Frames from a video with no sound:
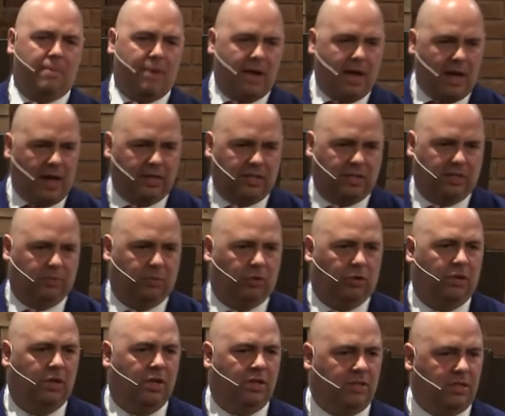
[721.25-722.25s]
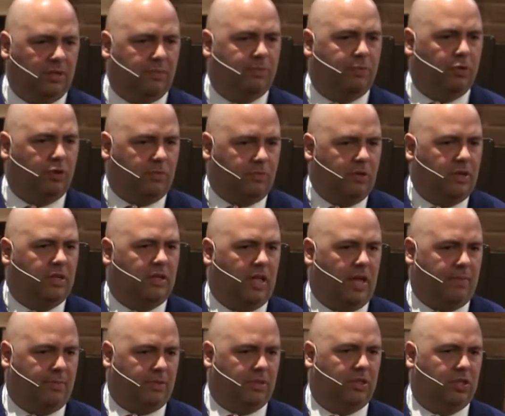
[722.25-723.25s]
possible to put me into
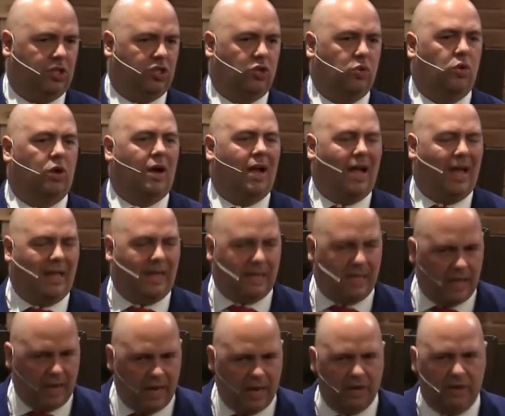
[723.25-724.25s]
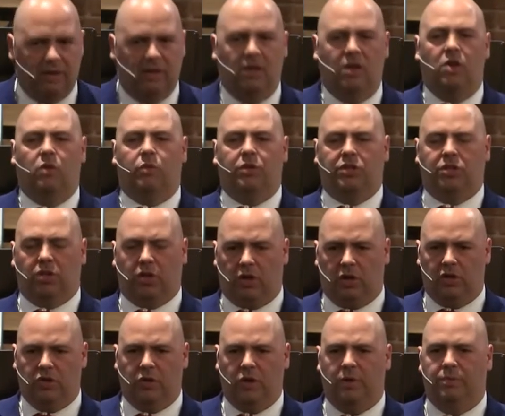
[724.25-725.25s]
that position where I can
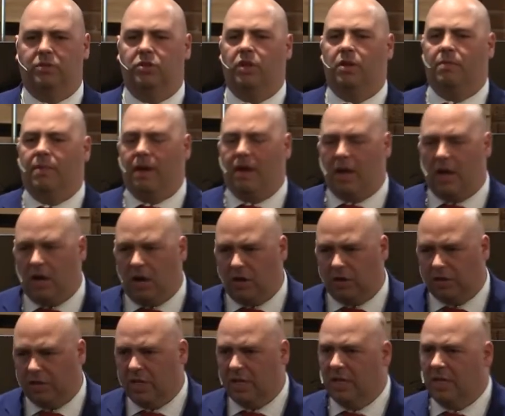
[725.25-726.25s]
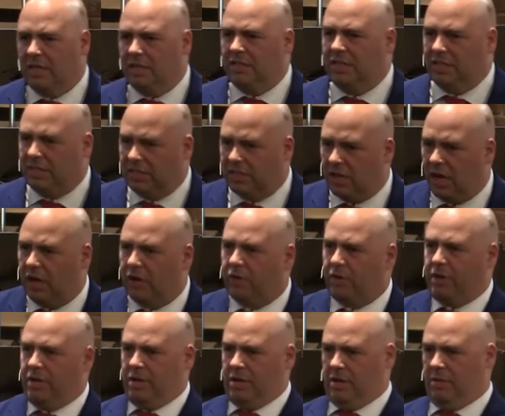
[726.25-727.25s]
return to Him, so that my heart is
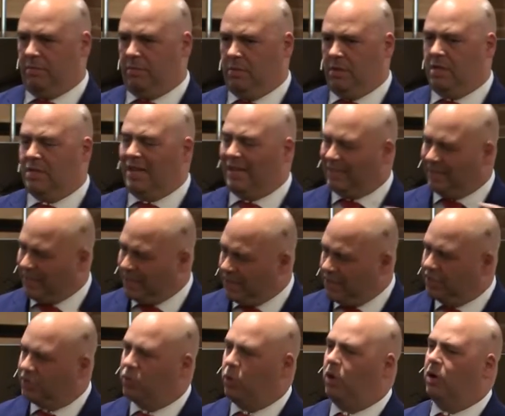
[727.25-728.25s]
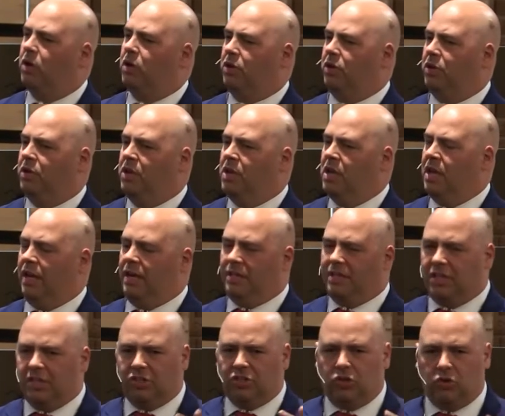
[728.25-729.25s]
desiring Him. That's His work, and
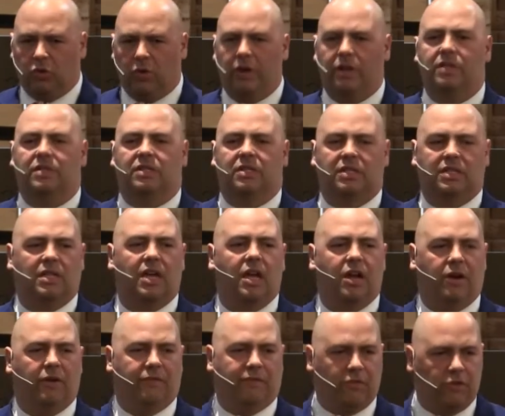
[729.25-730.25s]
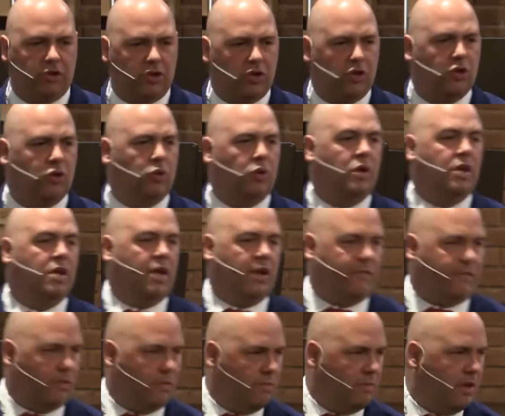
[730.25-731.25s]
it's His greatest desire for you and
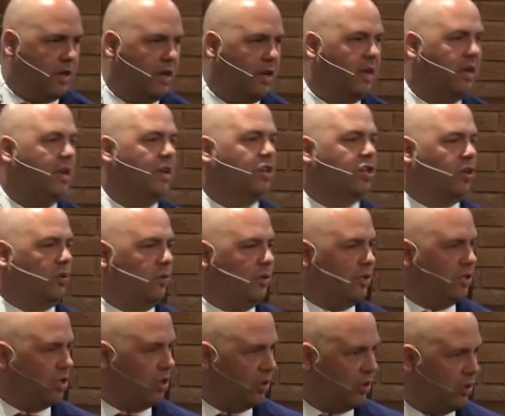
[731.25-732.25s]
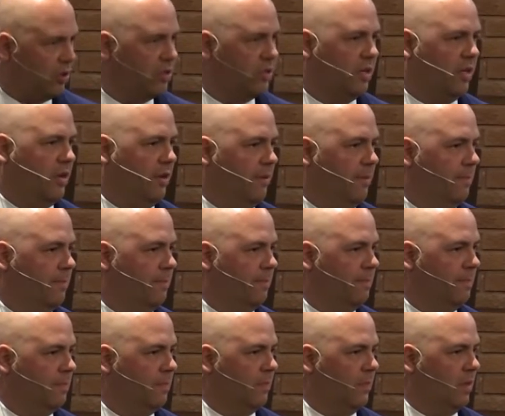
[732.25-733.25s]
for me to return to Him.
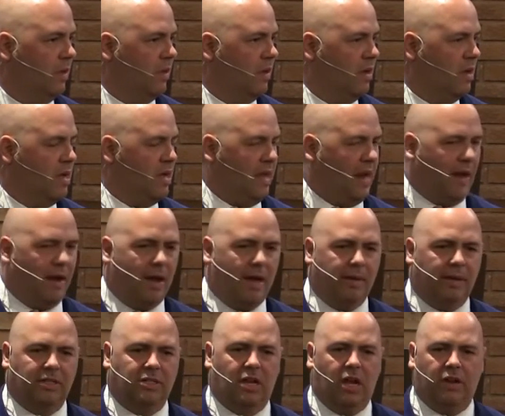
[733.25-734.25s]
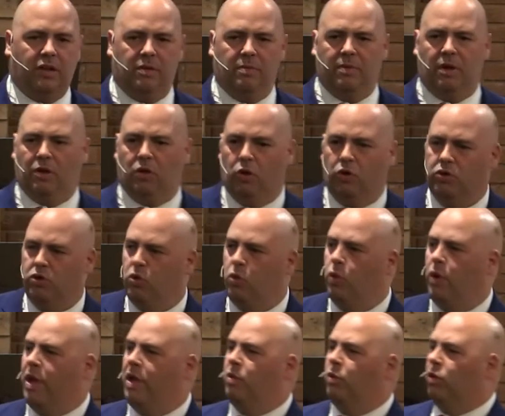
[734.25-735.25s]
And I'm not talking about, oh, you
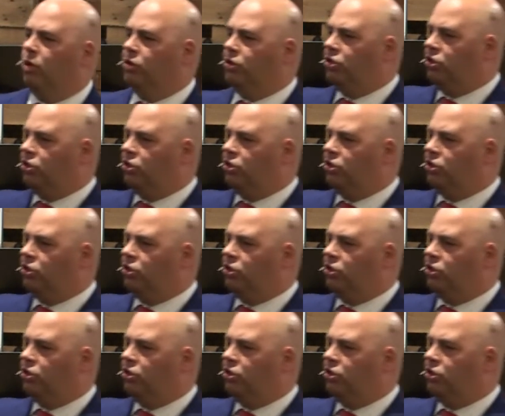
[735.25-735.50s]
wayward